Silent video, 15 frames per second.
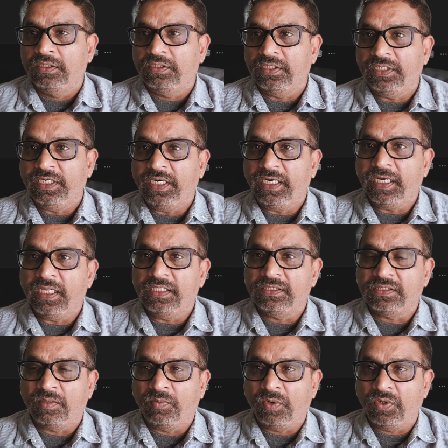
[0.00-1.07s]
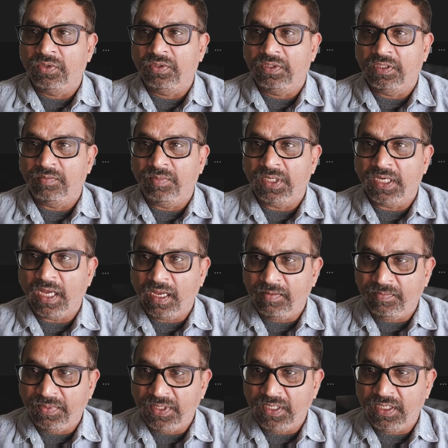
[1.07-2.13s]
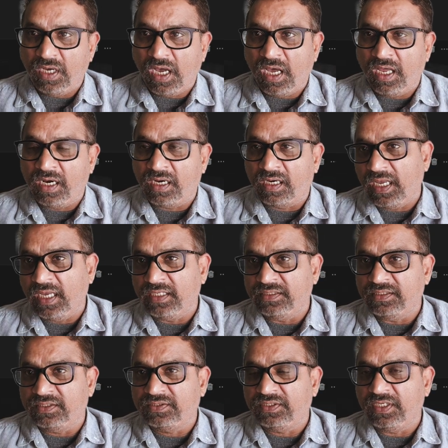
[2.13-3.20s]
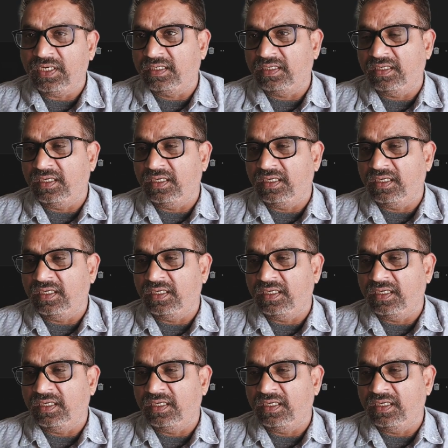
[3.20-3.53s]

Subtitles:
the details about the big IP are existing,